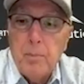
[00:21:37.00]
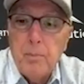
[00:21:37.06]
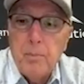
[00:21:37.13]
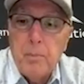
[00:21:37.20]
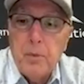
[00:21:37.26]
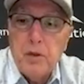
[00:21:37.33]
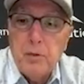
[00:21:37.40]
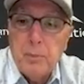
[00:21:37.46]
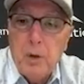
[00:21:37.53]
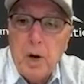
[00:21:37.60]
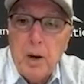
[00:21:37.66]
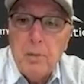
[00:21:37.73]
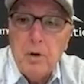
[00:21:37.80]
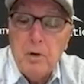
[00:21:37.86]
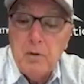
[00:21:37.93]
it's
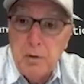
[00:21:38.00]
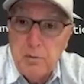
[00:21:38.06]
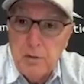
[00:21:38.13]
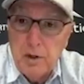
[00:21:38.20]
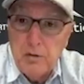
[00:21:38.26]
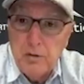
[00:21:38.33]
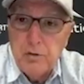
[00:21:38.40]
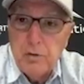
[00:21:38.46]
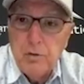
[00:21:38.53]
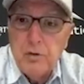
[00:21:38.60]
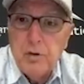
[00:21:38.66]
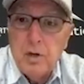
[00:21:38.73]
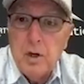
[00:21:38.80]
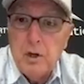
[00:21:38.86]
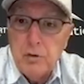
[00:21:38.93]
primarily for investors
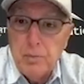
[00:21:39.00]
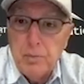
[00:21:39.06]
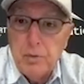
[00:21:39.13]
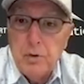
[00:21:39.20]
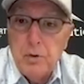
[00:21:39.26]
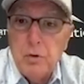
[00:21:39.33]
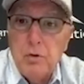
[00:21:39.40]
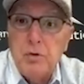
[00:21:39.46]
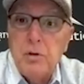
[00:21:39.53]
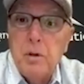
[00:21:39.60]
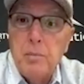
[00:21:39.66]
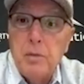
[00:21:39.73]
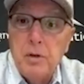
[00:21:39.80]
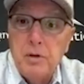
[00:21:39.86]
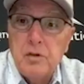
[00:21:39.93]
and entrepreneurs and
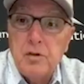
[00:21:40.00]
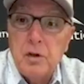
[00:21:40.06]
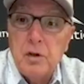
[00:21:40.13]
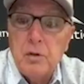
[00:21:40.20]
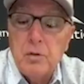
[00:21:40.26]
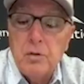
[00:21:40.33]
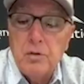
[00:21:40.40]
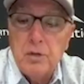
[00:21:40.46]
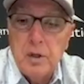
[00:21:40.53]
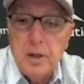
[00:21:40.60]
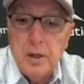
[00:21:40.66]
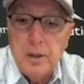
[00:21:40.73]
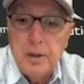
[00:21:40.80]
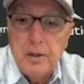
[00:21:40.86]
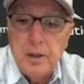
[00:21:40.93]
business owners.
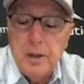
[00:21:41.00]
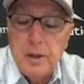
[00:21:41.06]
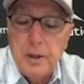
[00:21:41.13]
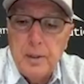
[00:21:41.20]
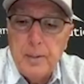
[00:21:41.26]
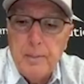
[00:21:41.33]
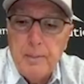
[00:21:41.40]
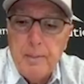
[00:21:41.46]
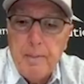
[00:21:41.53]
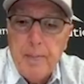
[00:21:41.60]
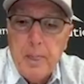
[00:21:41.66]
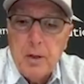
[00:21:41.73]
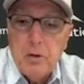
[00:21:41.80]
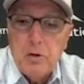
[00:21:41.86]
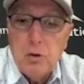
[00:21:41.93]
And so
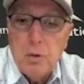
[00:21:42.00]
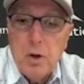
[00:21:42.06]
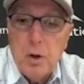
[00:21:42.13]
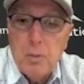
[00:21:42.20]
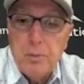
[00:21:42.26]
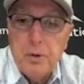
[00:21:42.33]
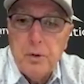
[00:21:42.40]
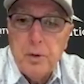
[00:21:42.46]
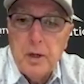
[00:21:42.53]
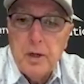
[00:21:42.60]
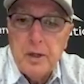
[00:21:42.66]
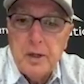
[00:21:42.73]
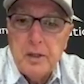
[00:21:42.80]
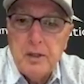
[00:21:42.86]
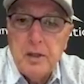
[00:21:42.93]
we hope to
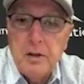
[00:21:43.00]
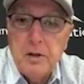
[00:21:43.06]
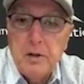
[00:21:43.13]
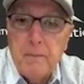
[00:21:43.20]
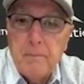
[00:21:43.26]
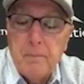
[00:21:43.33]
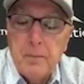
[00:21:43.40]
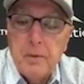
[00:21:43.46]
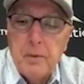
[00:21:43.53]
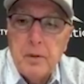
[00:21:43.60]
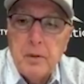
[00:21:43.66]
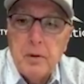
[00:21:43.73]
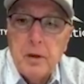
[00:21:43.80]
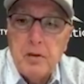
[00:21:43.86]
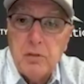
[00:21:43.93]
continue to
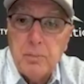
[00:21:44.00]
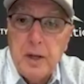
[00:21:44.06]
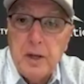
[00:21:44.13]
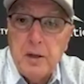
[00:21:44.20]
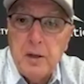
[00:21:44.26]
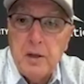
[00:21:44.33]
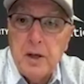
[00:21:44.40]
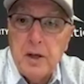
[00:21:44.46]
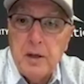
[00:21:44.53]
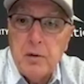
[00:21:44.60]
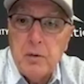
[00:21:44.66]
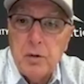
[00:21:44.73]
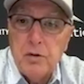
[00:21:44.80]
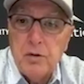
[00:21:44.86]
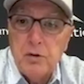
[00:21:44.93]
expand on that.
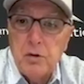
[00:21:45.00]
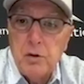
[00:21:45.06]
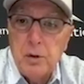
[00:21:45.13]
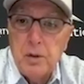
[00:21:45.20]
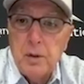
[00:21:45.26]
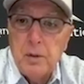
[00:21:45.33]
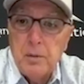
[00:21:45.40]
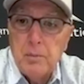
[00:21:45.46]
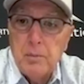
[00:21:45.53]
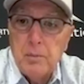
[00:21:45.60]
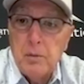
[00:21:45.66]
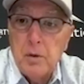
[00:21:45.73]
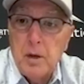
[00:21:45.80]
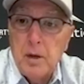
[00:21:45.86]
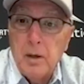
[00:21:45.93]
Chris is doing a
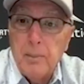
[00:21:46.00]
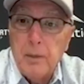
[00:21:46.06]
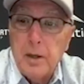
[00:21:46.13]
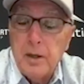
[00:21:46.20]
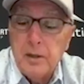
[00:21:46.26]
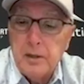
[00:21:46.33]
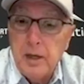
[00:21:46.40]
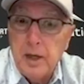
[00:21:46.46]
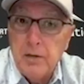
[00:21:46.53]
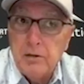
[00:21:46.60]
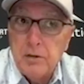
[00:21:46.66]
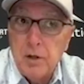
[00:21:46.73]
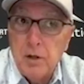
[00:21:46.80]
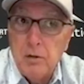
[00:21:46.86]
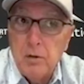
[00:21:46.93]

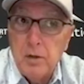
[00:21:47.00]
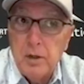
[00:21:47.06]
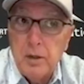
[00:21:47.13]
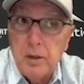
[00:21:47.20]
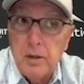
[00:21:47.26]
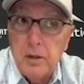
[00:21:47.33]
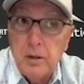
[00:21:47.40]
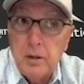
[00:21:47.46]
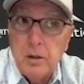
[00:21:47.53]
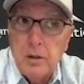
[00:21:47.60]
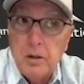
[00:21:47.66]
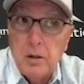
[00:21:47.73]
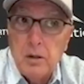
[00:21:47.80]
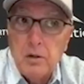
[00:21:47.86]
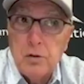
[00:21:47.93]
podcast every
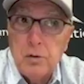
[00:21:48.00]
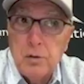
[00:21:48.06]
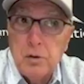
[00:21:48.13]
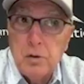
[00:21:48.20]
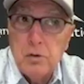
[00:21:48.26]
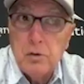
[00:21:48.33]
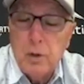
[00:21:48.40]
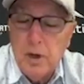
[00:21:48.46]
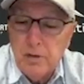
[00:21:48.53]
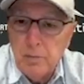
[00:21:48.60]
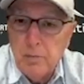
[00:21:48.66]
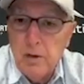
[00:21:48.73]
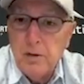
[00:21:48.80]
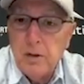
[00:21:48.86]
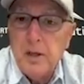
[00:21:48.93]
or twice a
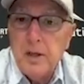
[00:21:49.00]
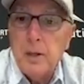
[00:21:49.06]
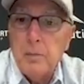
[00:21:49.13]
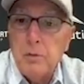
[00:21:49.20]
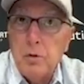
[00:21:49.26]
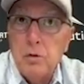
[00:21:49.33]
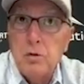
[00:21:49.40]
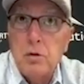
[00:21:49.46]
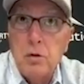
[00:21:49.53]
month. I think I'm doing